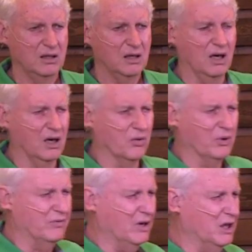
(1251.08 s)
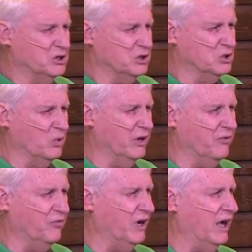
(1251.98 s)
Revelation
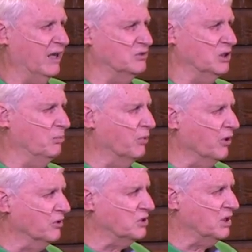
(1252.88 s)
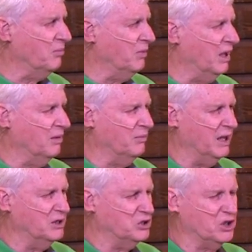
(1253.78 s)
12:5, she births a
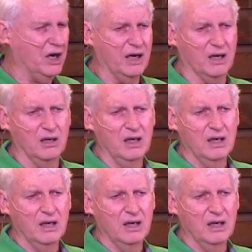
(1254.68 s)
man-child.